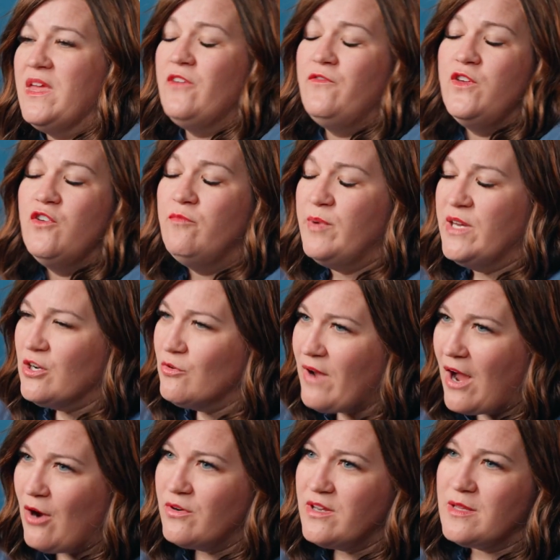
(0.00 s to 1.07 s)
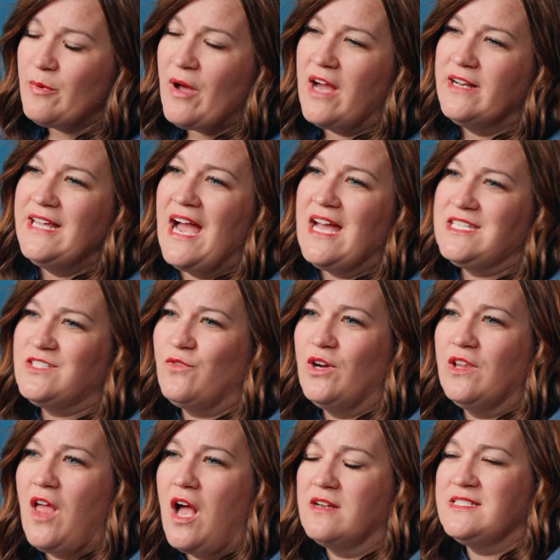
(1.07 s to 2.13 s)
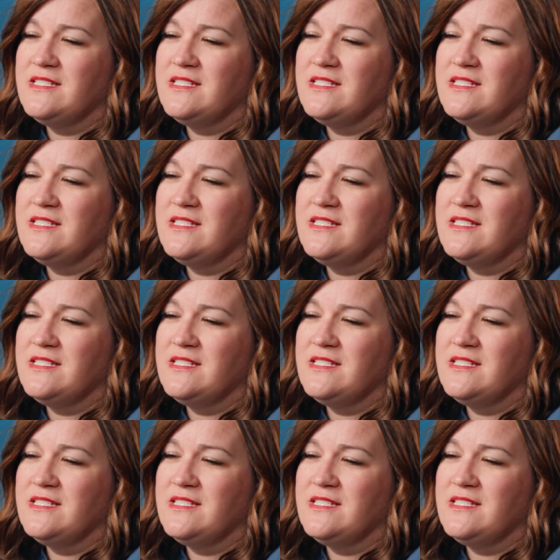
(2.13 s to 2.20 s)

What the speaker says: If you've been around the podcast for a long